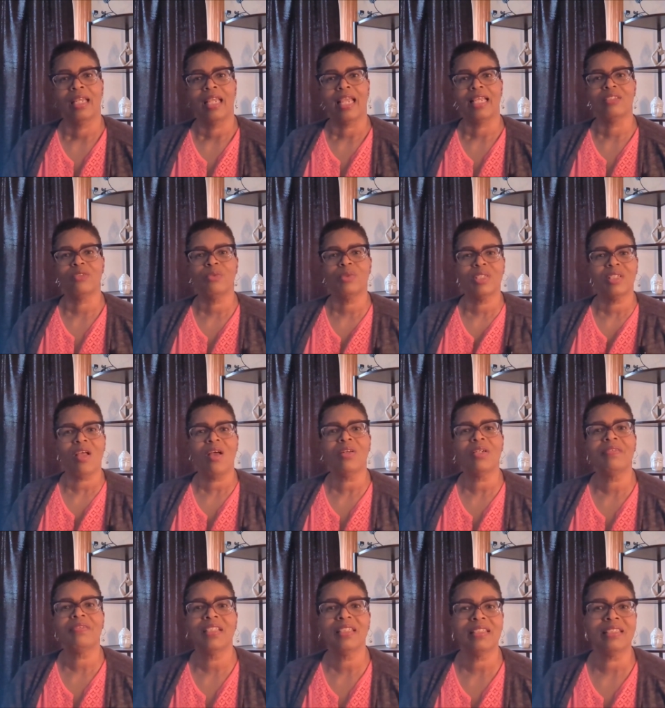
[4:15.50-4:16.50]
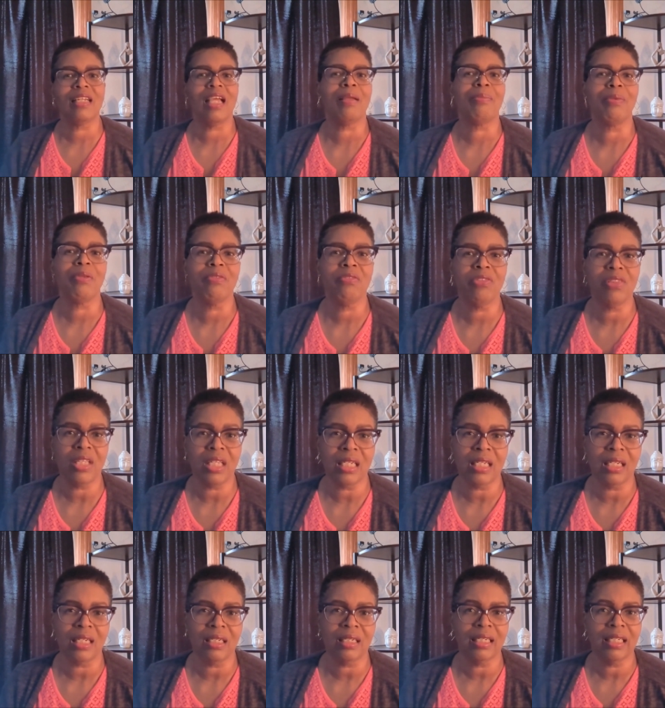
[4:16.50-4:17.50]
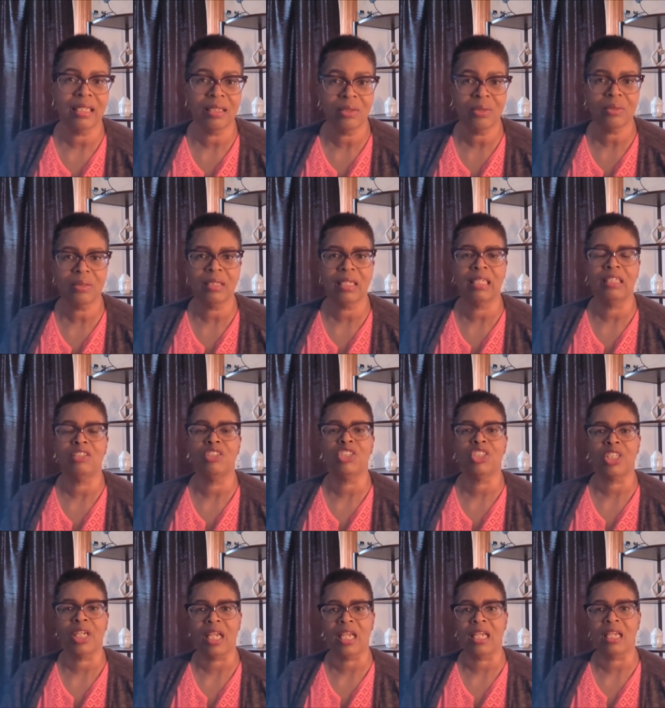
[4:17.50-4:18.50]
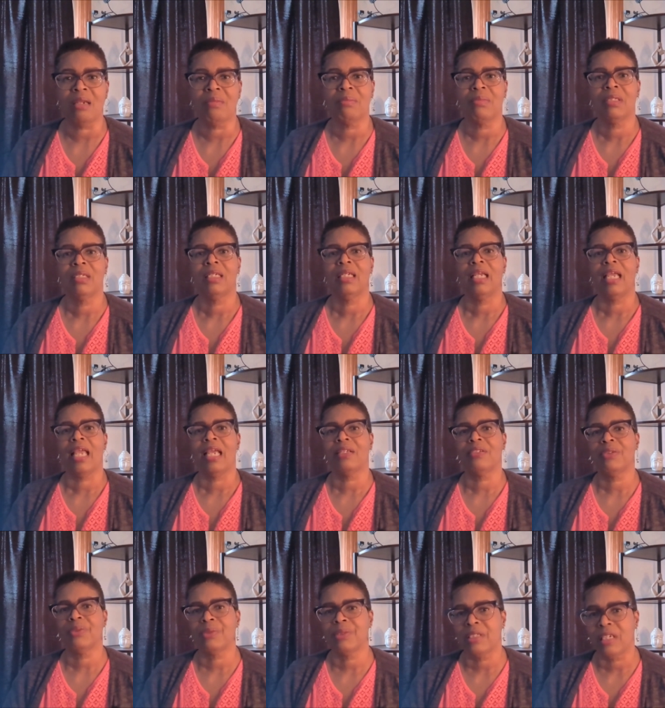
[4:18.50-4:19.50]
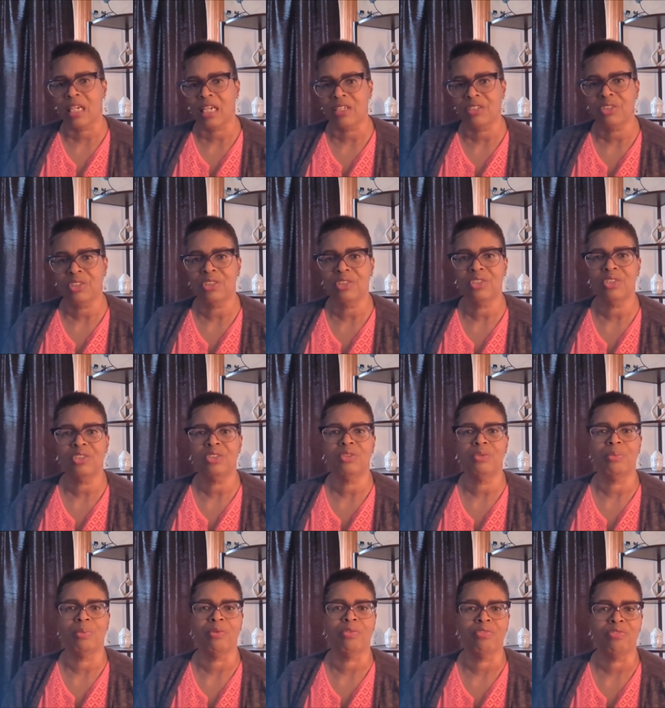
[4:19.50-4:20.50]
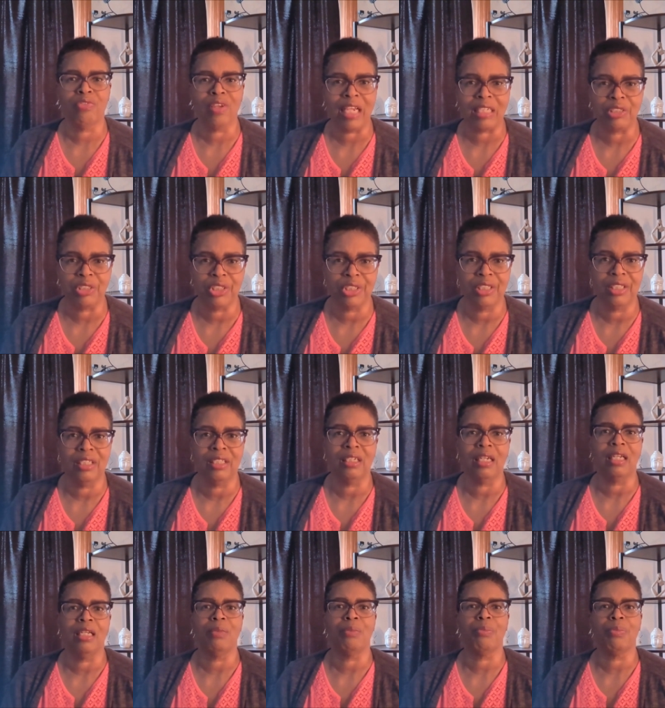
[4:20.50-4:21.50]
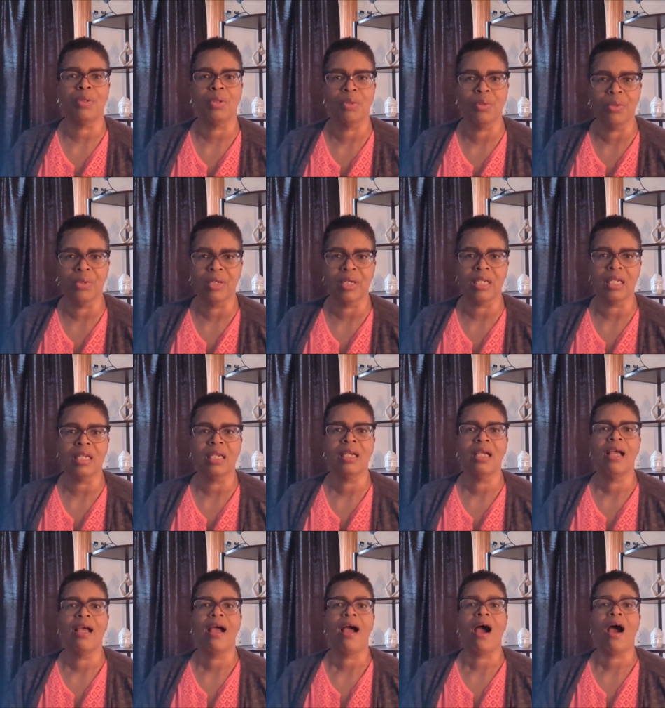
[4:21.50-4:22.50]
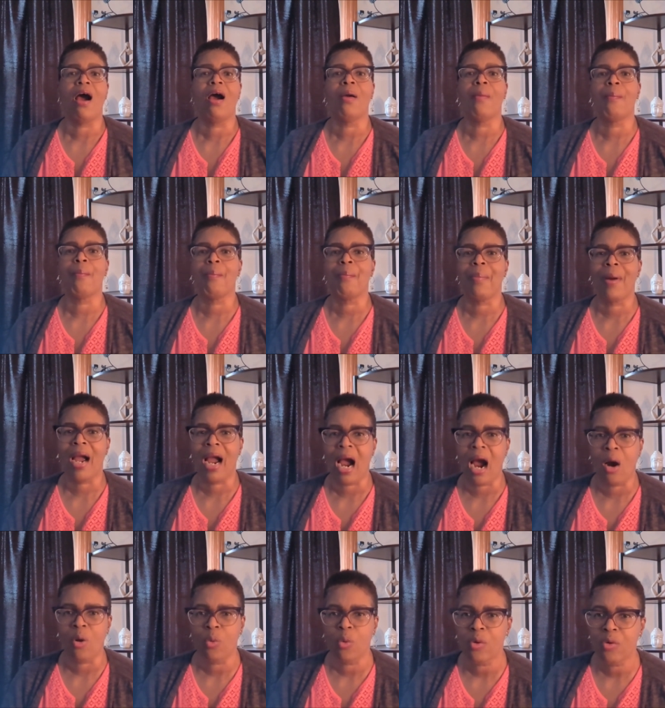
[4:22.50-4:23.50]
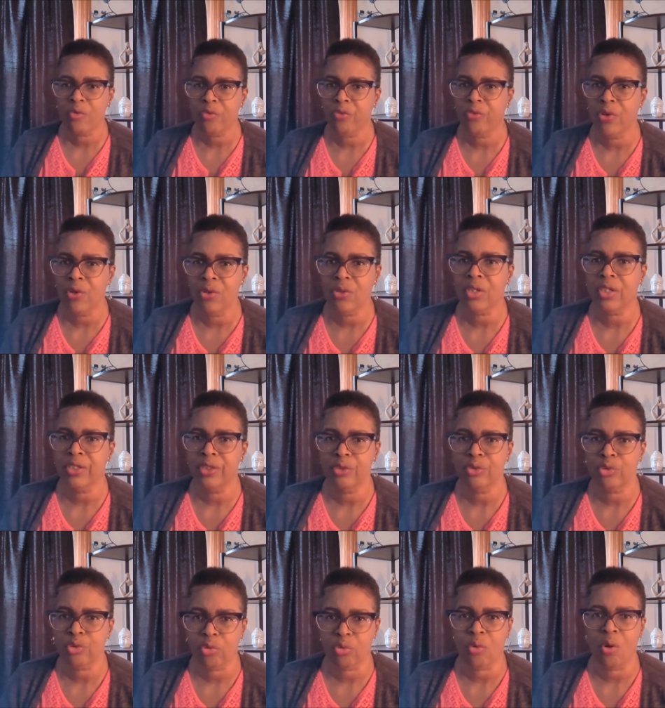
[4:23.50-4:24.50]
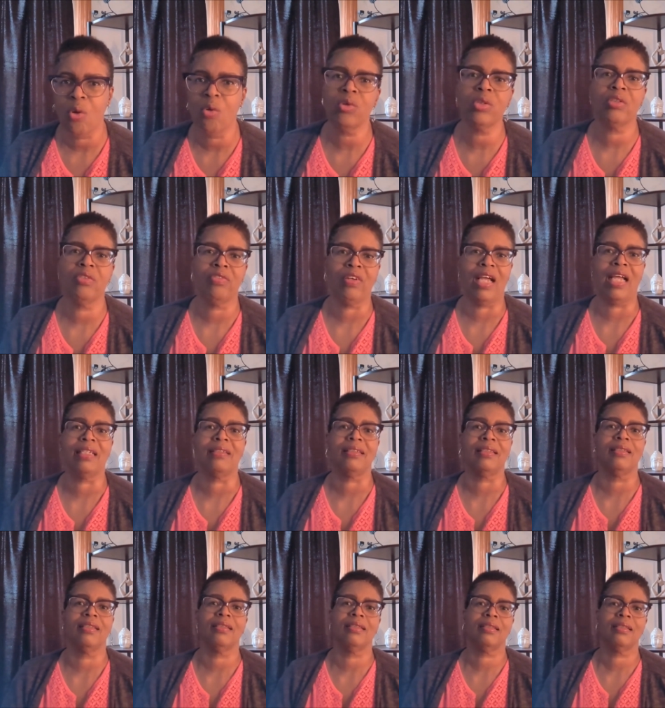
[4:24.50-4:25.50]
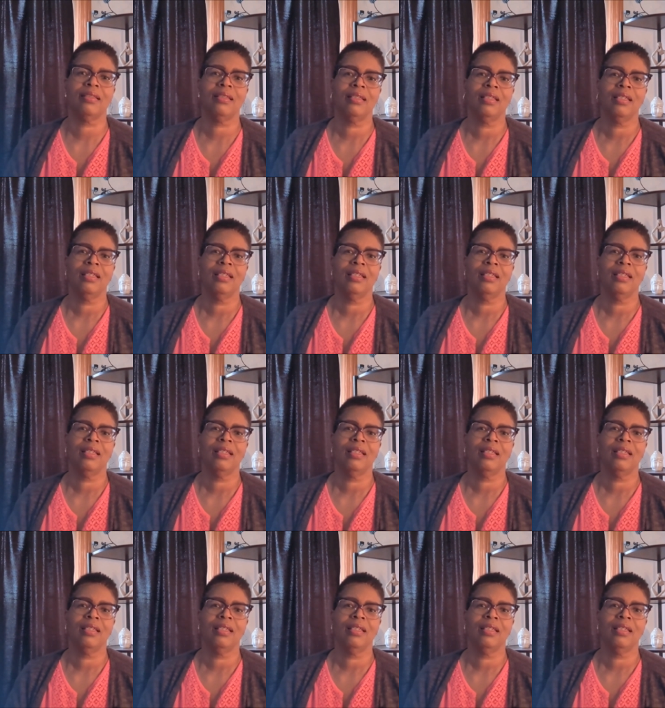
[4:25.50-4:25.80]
As a result of this type of thinking, guilt and shame, exhortations to perfection and purity are powerful control devices.